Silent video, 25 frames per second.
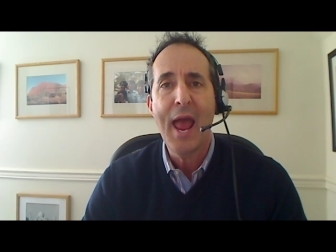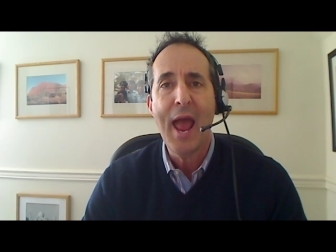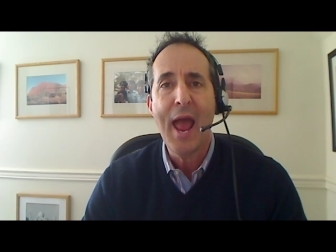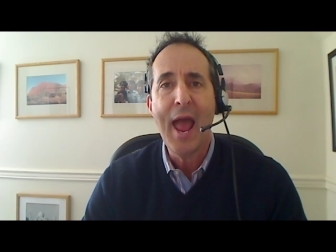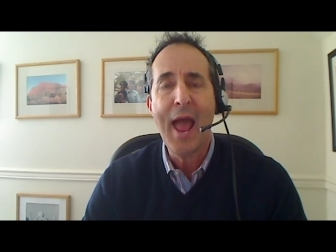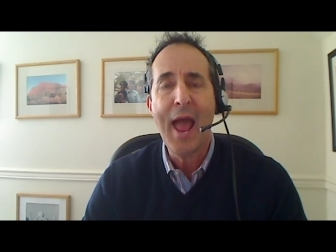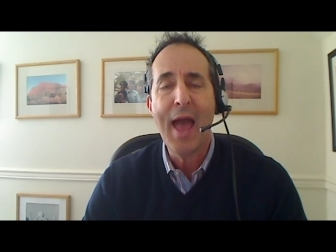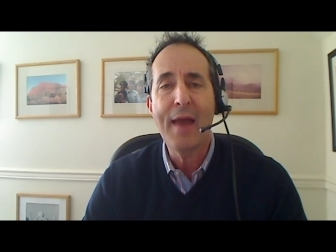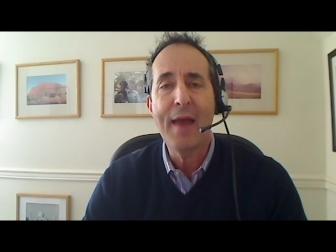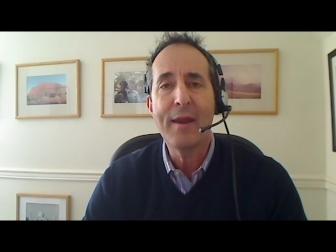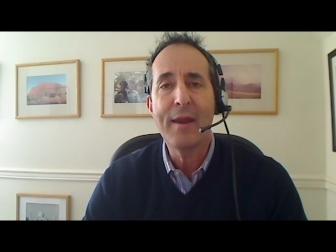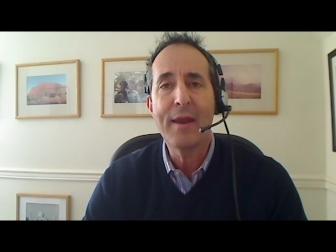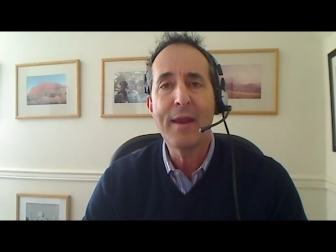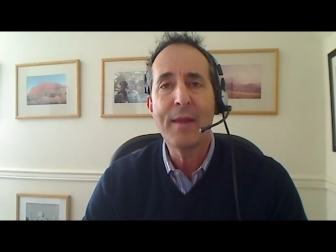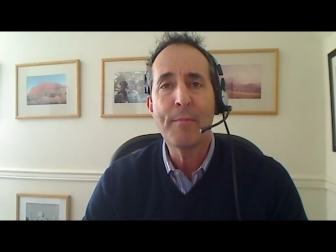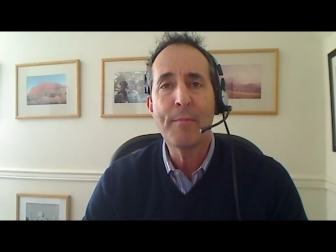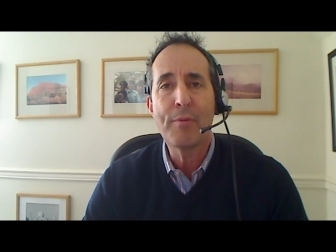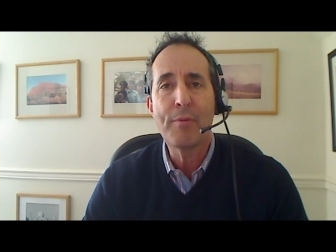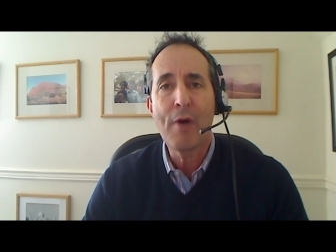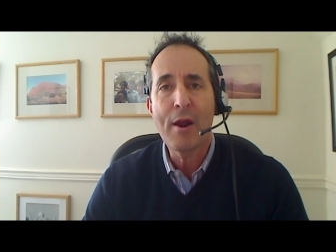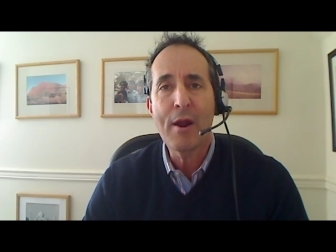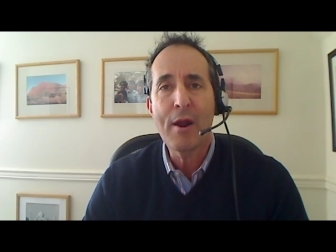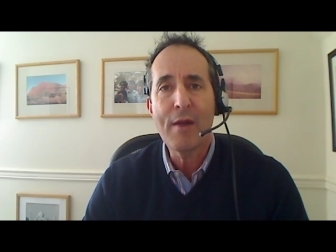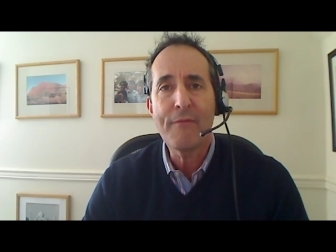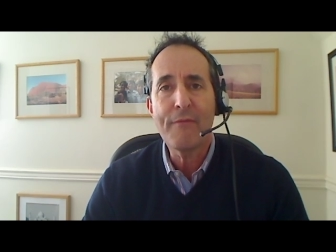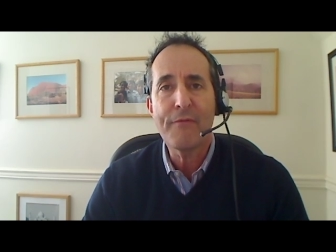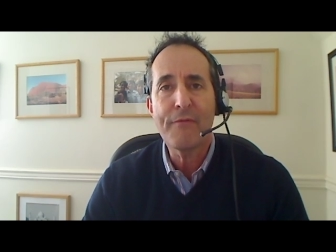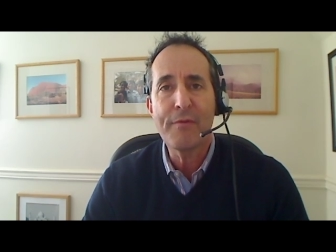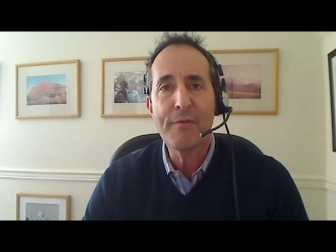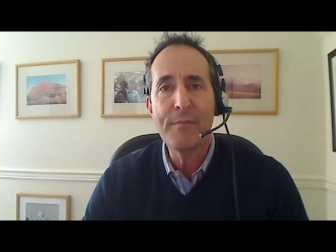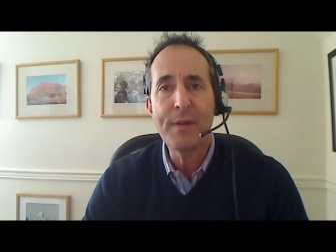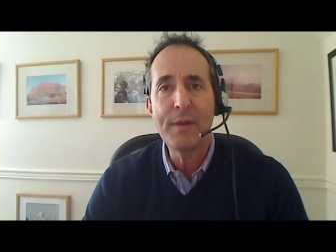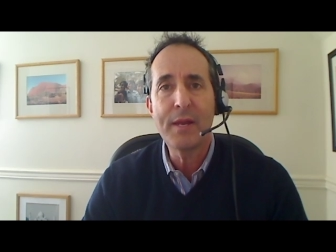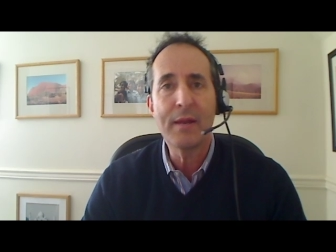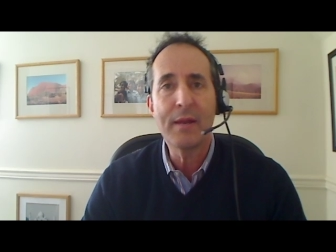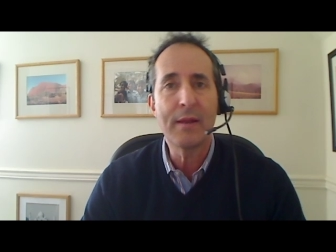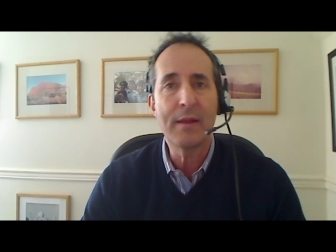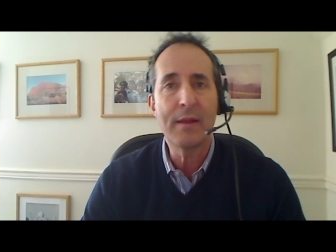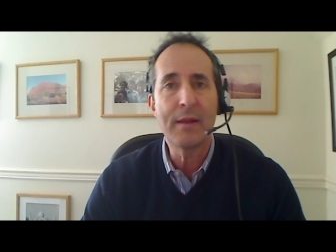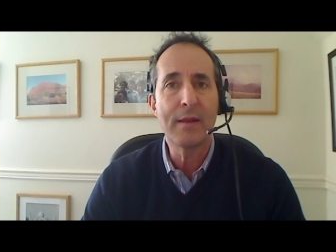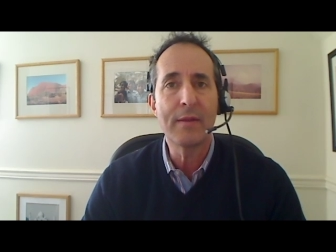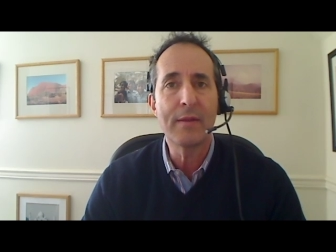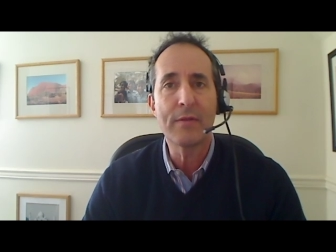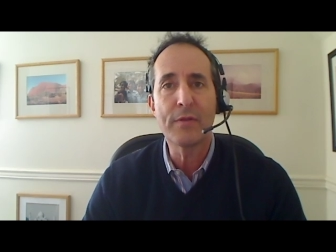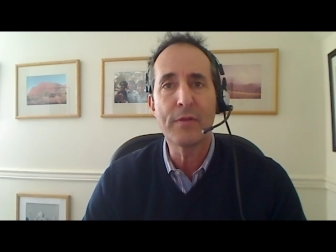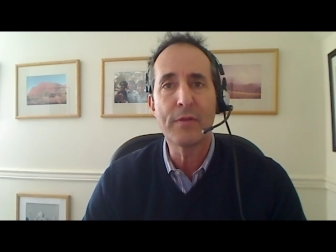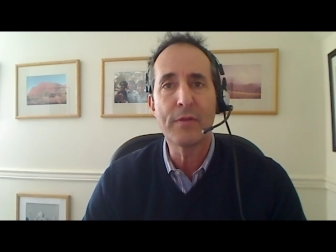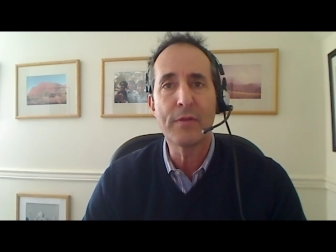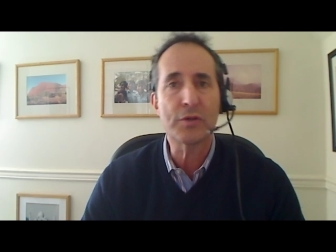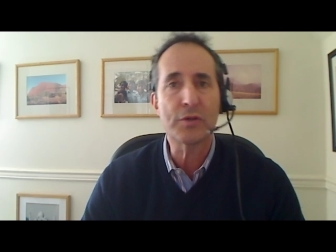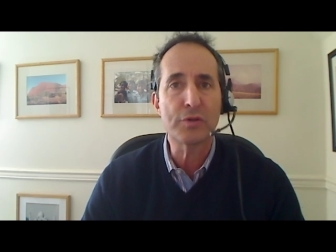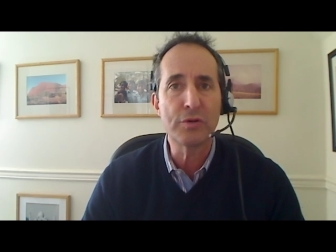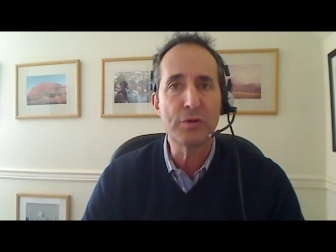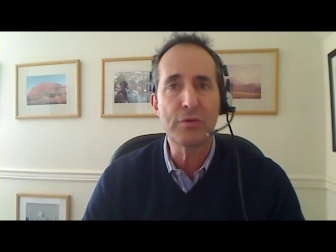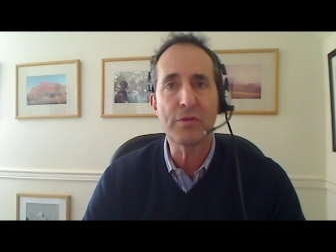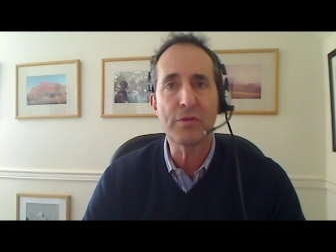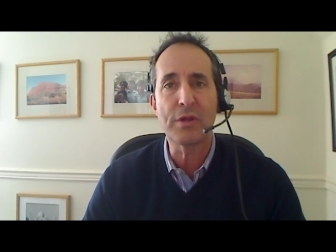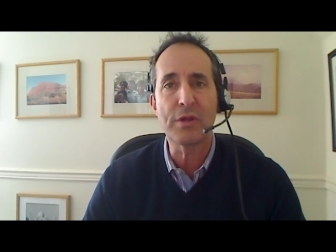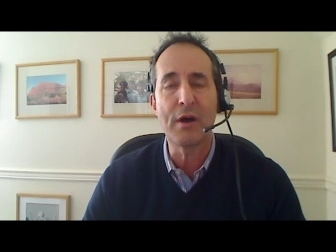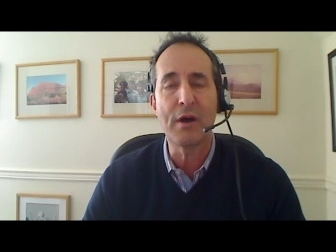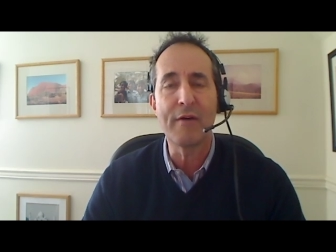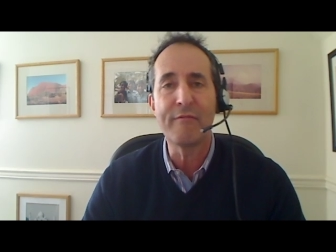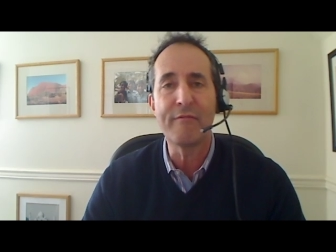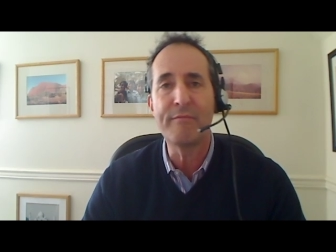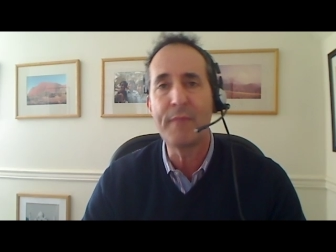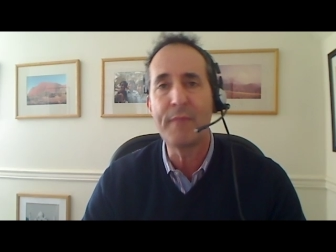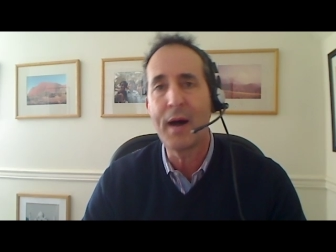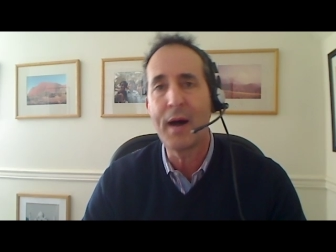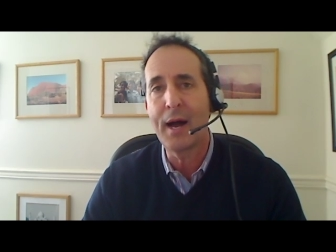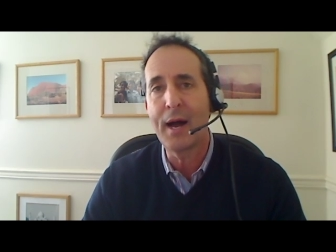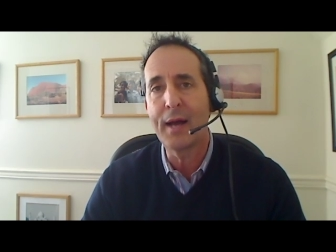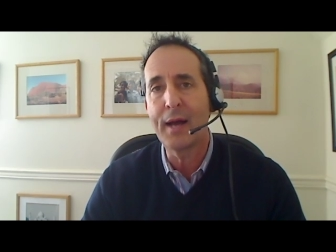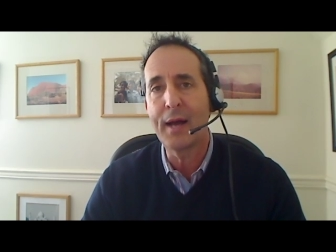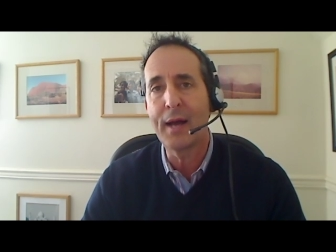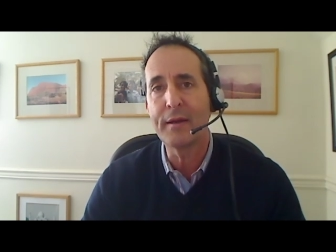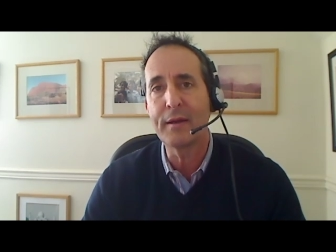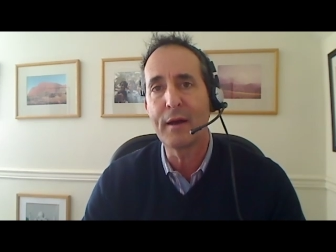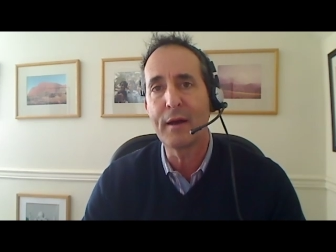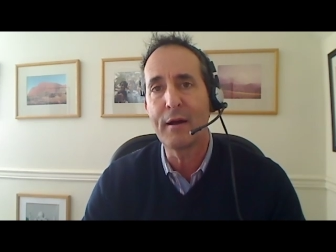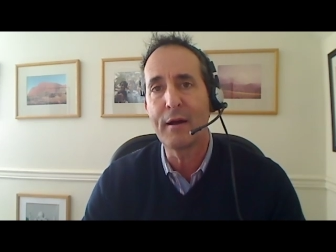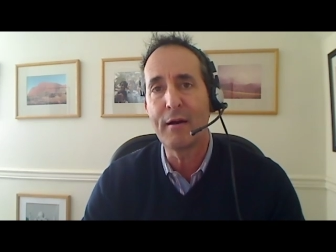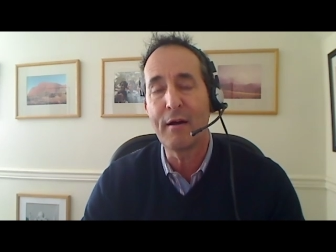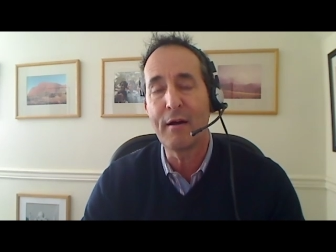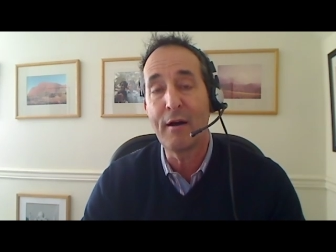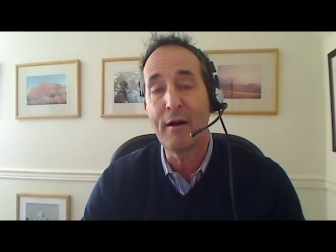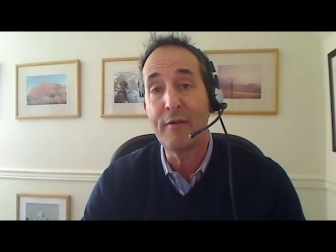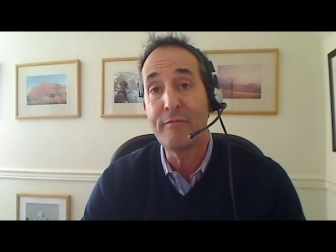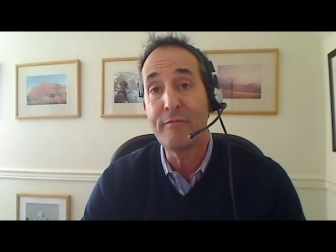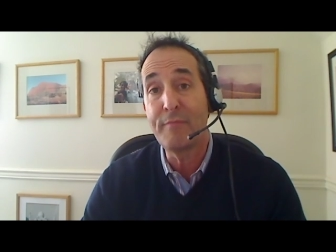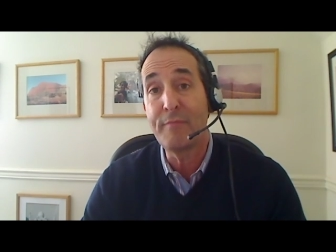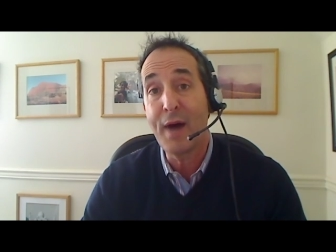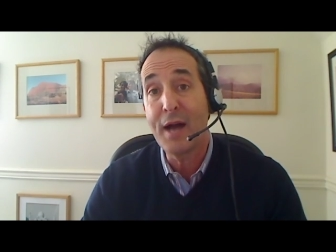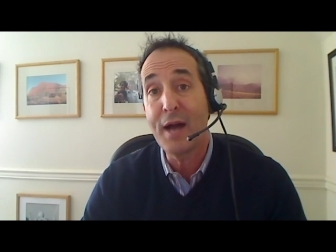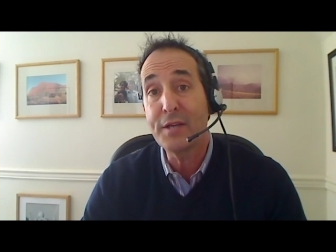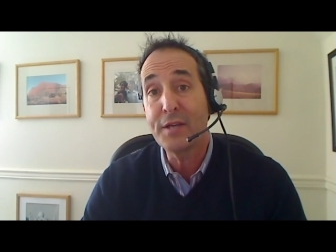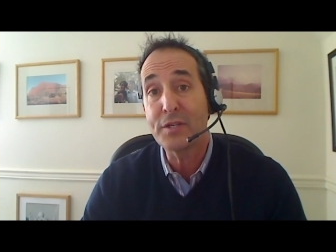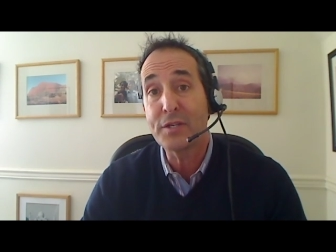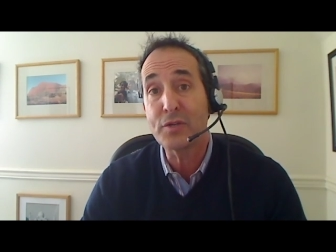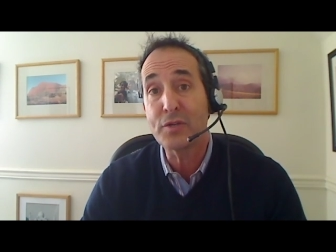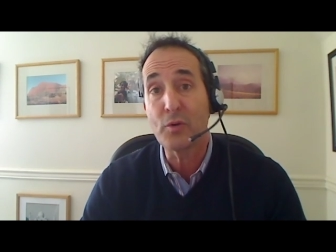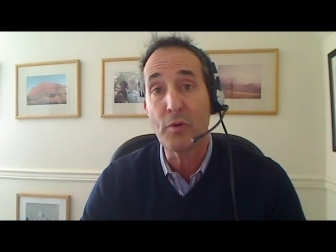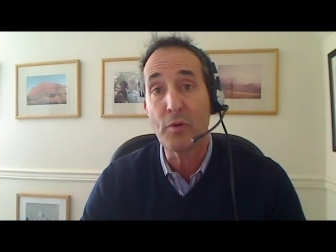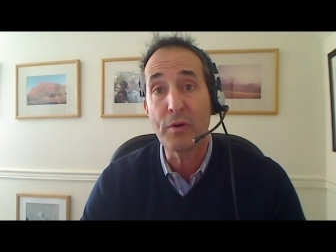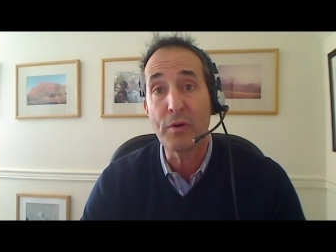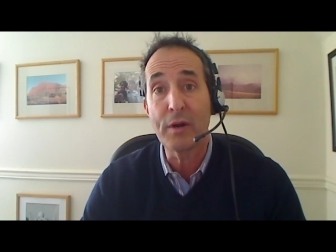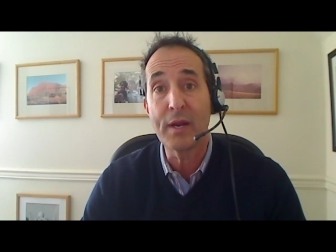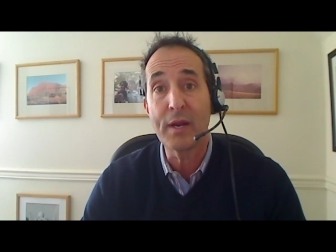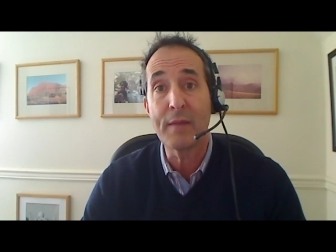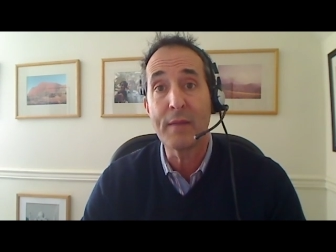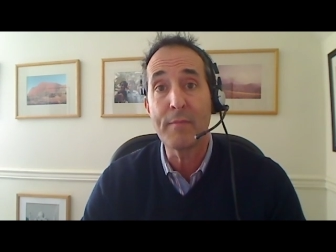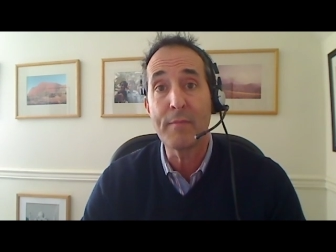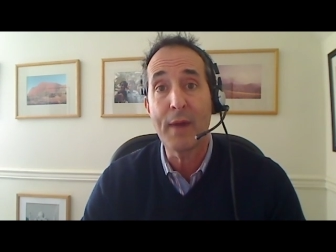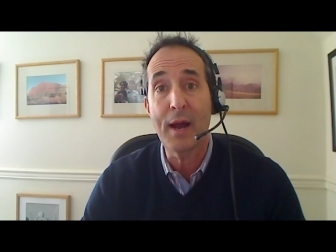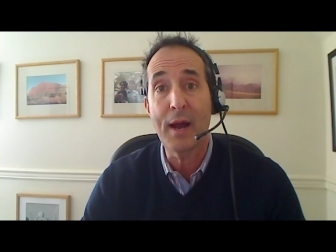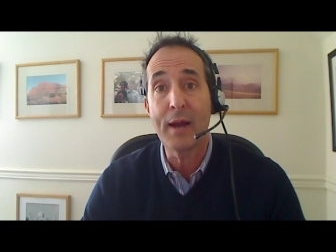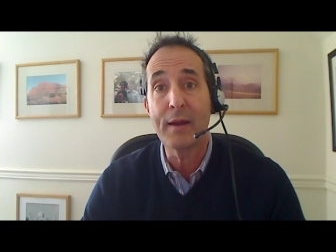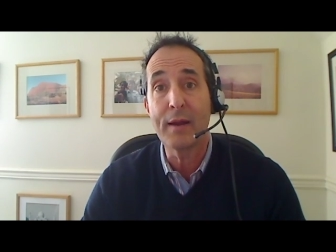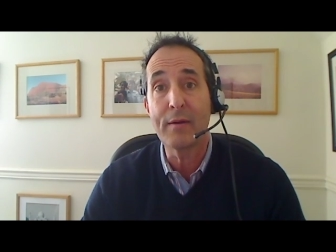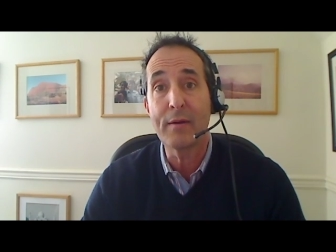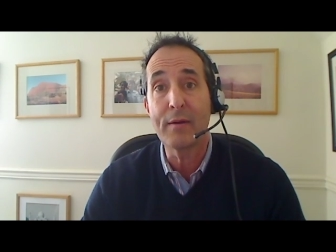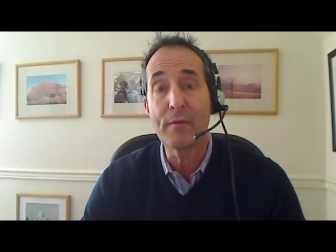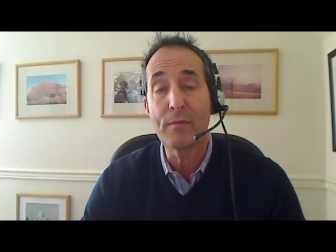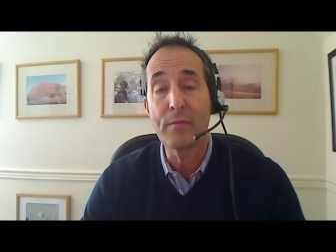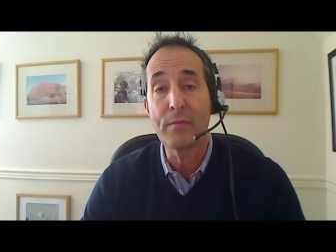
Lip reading: And it brought up for me the truth of my story and my